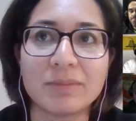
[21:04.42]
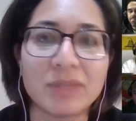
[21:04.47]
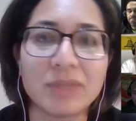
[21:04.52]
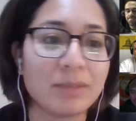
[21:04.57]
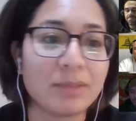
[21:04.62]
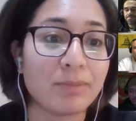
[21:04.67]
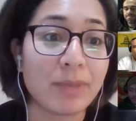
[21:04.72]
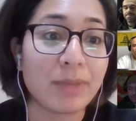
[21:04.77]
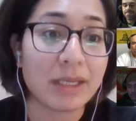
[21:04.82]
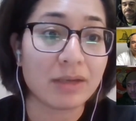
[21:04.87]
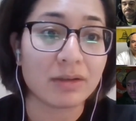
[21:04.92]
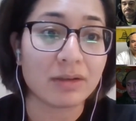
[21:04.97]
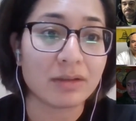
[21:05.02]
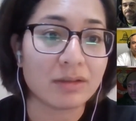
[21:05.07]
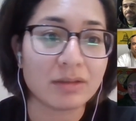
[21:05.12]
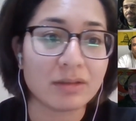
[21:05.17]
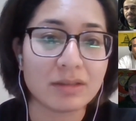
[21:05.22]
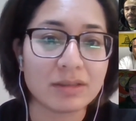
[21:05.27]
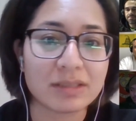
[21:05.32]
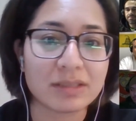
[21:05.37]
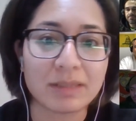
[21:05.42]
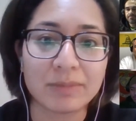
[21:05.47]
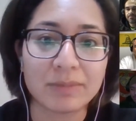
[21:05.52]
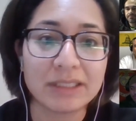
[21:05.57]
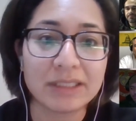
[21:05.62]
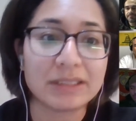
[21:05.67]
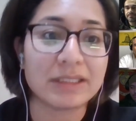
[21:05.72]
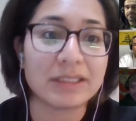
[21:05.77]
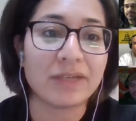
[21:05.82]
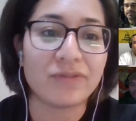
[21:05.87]
something bigger,
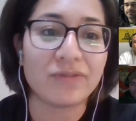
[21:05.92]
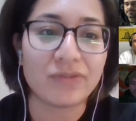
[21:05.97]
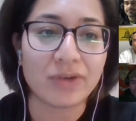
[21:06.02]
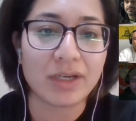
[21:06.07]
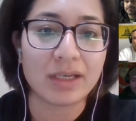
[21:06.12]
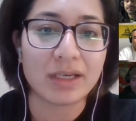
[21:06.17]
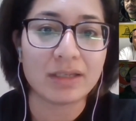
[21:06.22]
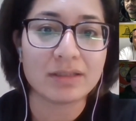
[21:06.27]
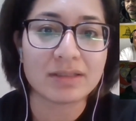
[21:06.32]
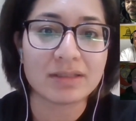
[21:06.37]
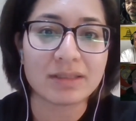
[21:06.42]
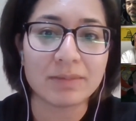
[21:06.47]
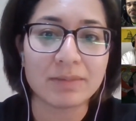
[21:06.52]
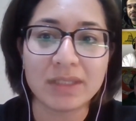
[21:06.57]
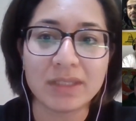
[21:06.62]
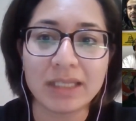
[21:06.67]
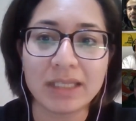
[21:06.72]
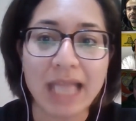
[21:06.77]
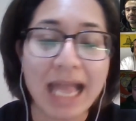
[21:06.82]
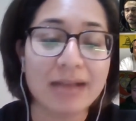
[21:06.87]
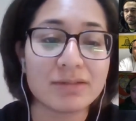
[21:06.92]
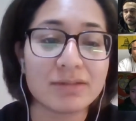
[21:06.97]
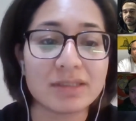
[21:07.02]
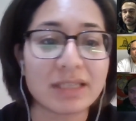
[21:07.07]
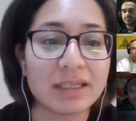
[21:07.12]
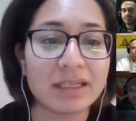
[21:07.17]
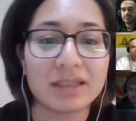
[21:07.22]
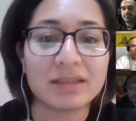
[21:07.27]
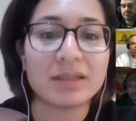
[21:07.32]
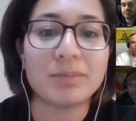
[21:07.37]
something different, something
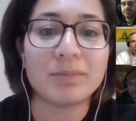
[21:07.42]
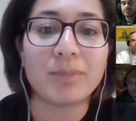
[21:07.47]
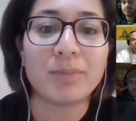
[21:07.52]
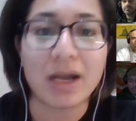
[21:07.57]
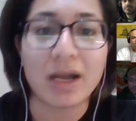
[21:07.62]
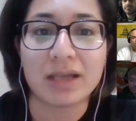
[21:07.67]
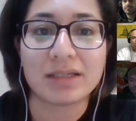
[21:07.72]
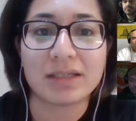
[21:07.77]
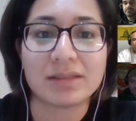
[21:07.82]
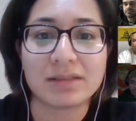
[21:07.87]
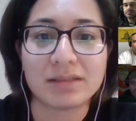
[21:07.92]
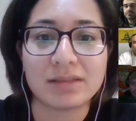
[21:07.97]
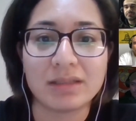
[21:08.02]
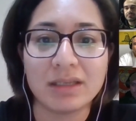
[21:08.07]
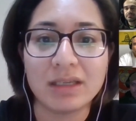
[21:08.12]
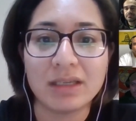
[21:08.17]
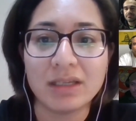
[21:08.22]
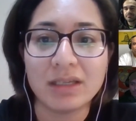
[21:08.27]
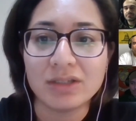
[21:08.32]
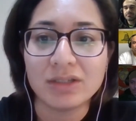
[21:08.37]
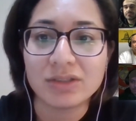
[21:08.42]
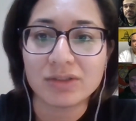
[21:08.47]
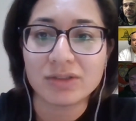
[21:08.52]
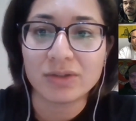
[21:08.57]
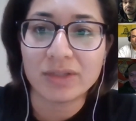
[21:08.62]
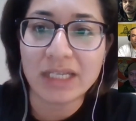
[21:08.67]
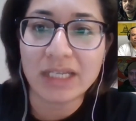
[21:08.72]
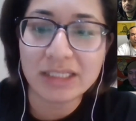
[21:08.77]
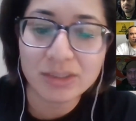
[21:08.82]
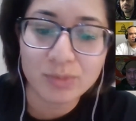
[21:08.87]
outside of the box.
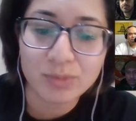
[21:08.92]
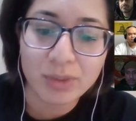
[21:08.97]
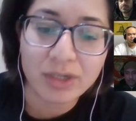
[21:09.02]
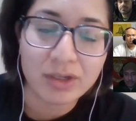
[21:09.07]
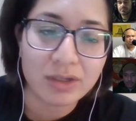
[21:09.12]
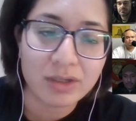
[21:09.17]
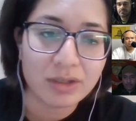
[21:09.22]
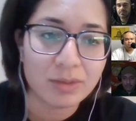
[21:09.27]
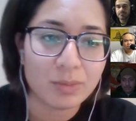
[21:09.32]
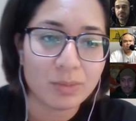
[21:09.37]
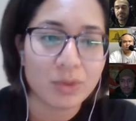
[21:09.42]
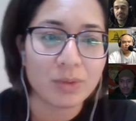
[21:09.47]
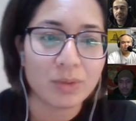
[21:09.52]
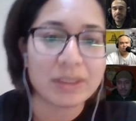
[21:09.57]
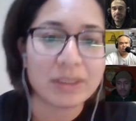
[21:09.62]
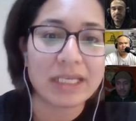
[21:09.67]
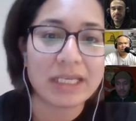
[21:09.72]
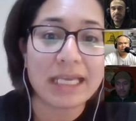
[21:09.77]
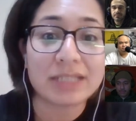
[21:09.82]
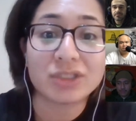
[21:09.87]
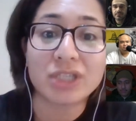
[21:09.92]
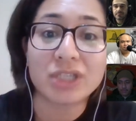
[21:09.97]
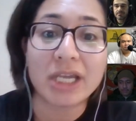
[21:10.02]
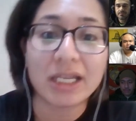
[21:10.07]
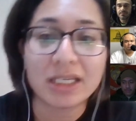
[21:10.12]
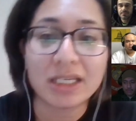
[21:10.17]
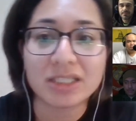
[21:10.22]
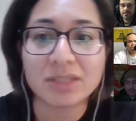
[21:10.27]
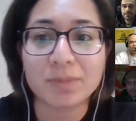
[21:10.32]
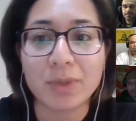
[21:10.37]
So that's where that
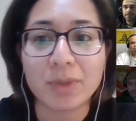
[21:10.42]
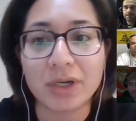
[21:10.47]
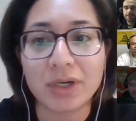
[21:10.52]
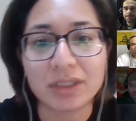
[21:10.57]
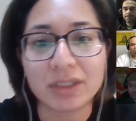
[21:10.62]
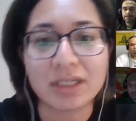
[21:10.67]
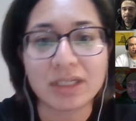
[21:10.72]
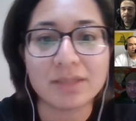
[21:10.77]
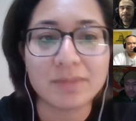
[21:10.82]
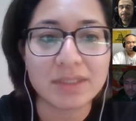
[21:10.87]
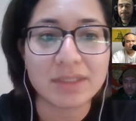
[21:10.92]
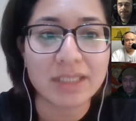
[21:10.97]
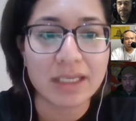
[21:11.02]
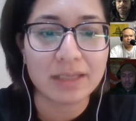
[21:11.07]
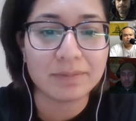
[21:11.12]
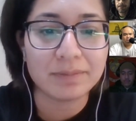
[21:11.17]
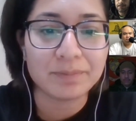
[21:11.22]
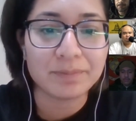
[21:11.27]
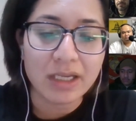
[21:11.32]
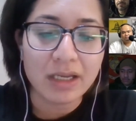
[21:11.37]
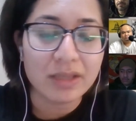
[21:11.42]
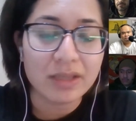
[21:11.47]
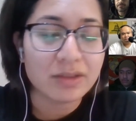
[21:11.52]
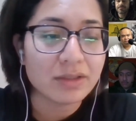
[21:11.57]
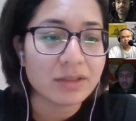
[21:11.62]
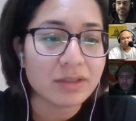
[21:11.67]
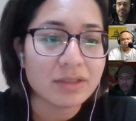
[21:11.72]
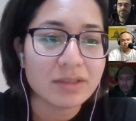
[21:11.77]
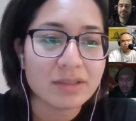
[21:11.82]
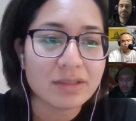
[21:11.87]
challenge part comes in. The
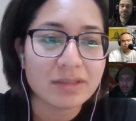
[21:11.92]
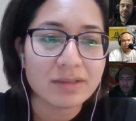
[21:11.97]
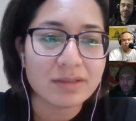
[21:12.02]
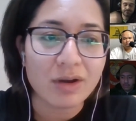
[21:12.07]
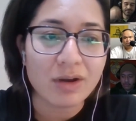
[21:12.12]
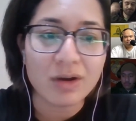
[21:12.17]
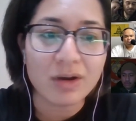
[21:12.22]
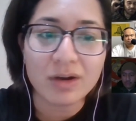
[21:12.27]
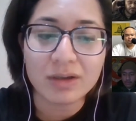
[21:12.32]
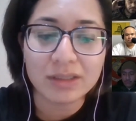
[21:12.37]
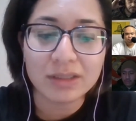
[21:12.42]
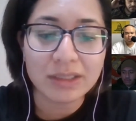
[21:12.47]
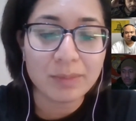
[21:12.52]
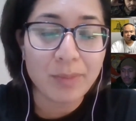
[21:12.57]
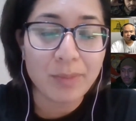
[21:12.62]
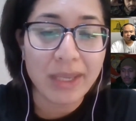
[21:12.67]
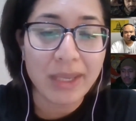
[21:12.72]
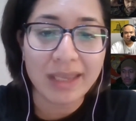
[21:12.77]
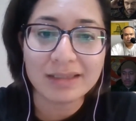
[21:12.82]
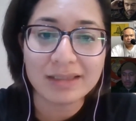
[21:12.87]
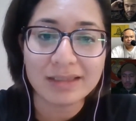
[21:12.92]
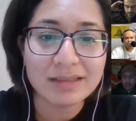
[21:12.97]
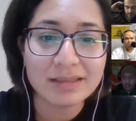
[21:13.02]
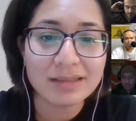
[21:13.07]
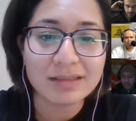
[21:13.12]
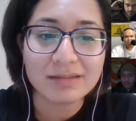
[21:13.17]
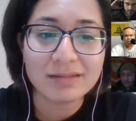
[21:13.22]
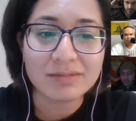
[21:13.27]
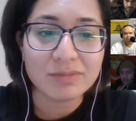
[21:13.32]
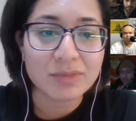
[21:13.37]
others all
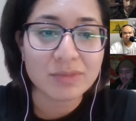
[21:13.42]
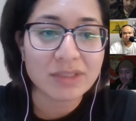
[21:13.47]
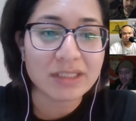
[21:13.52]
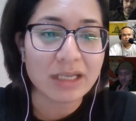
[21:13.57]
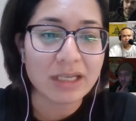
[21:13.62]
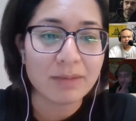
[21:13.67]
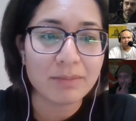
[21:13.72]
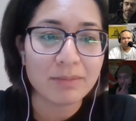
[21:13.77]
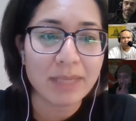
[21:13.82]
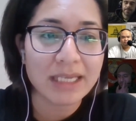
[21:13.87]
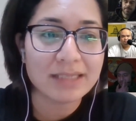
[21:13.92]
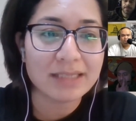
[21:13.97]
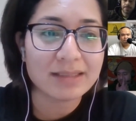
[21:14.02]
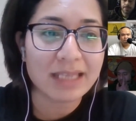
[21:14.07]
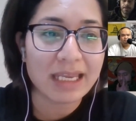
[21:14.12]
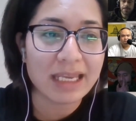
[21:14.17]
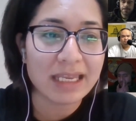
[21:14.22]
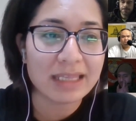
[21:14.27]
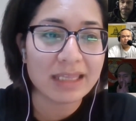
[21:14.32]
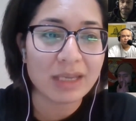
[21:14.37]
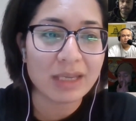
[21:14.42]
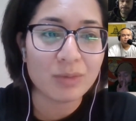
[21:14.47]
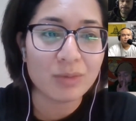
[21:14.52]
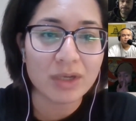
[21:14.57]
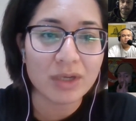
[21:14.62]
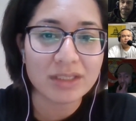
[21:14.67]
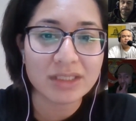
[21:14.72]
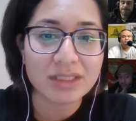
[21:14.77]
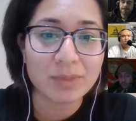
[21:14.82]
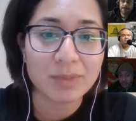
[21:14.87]
depends. Some may say they
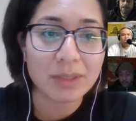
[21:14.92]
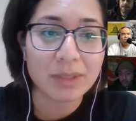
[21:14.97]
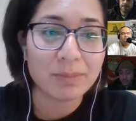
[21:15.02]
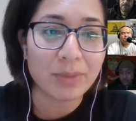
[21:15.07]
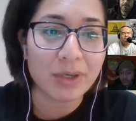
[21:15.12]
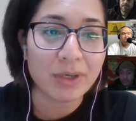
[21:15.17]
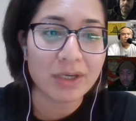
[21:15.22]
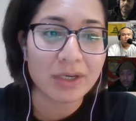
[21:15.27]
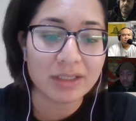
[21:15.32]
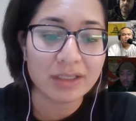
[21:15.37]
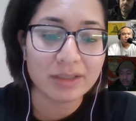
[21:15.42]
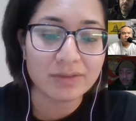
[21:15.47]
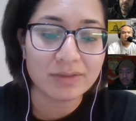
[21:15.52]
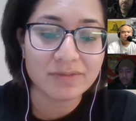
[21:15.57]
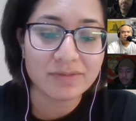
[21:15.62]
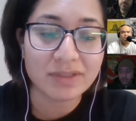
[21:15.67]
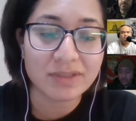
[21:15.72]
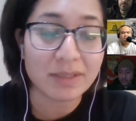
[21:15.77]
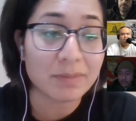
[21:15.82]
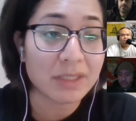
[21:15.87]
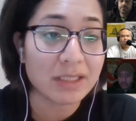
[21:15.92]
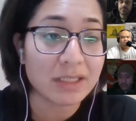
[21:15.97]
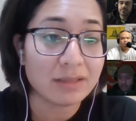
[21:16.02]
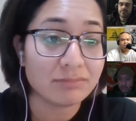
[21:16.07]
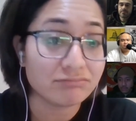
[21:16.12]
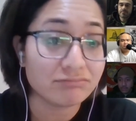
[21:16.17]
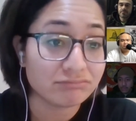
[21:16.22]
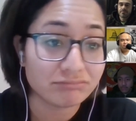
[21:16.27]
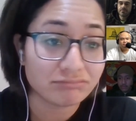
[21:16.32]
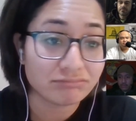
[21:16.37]
want to be part of
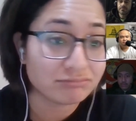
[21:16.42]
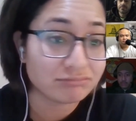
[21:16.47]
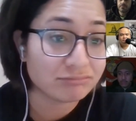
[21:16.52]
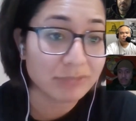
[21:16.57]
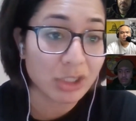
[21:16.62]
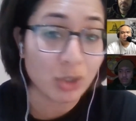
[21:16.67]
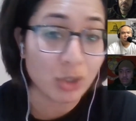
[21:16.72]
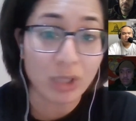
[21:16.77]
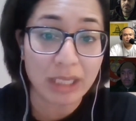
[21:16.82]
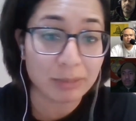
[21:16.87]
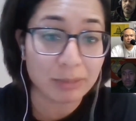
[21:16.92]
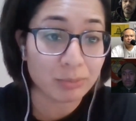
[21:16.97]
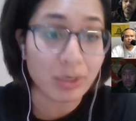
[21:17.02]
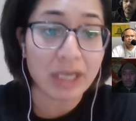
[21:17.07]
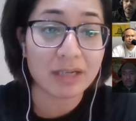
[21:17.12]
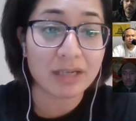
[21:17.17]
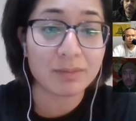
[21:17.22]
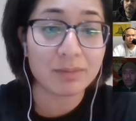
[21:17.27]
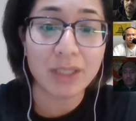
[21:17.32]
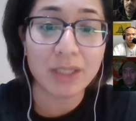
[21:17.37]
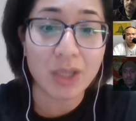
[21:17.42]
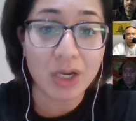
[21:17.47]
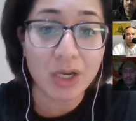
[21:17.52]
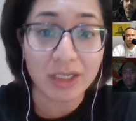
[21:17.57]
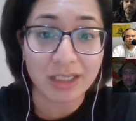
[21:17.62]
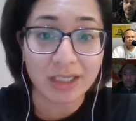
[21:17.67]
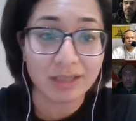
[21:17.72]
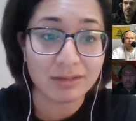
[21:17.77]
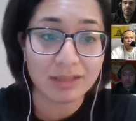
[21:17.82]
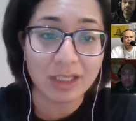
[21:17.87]
something, like pride of
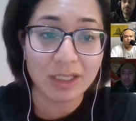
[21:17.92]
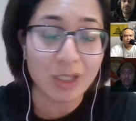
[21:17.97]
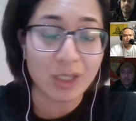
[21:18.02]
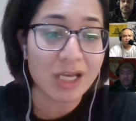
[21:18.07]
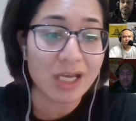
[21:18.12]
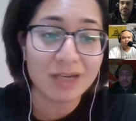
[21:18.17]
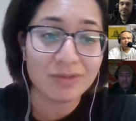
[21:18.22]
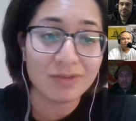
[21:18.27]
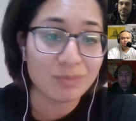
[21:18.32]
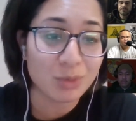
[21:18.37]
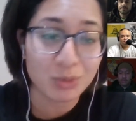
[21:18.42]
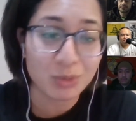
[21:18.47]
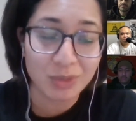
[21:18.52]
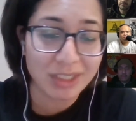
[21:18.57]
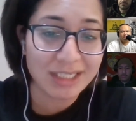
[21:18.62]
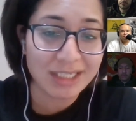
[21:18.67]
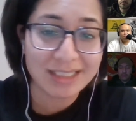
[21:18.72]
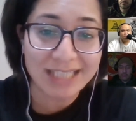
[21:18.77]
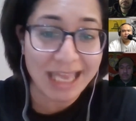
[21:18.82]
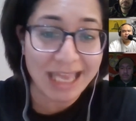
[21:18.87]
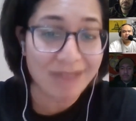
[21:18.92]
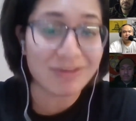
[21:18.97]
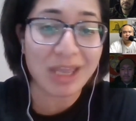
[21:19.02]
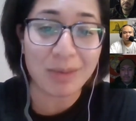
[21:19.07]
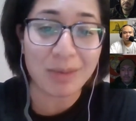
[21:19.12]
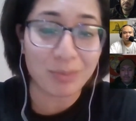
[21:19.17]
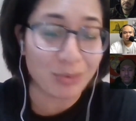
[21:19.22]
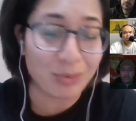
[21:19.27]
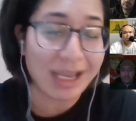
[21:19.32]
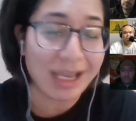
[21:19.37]
belonging. A lot of Marines have
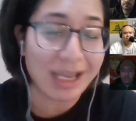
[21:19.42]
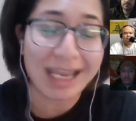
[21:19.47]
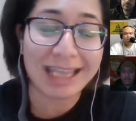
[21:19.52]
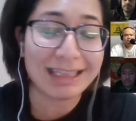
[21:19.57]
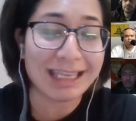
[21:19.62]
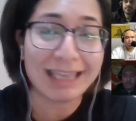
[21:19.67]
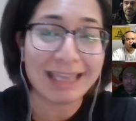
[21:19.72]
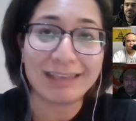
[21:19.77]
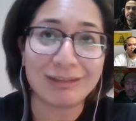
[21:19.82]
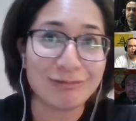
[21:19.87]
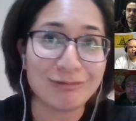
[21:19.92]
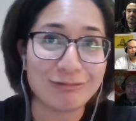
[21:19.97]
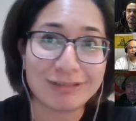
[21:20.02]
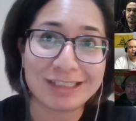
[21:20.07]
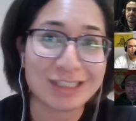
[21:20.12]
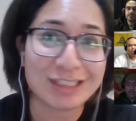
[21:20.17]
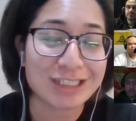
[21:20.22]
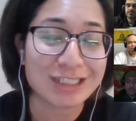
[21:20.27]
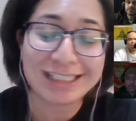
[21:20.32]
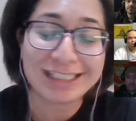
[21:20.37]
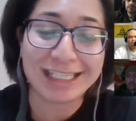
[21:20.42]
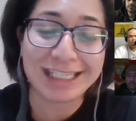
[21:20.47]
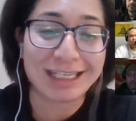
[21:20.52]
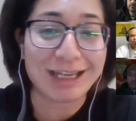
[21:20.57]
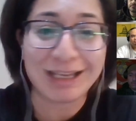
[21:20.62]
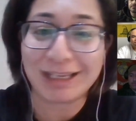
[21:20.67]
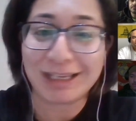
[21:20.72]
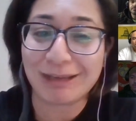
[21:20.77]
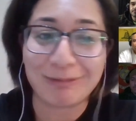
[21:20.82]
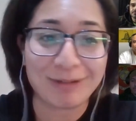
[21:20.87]
that pride that you just
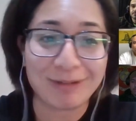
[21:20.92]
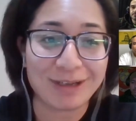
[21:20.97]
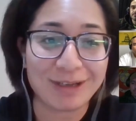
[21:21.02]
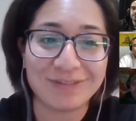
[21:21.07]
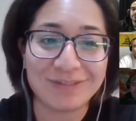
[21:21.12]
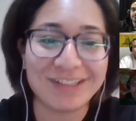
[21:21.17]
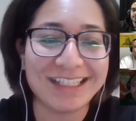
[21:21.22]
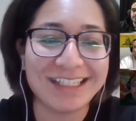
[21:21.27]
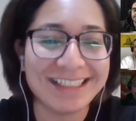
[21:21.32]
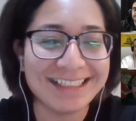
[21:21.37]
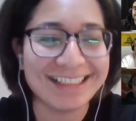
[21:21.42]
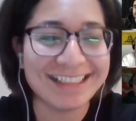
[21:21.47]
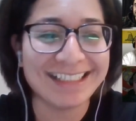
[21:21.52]
cannot get rid of.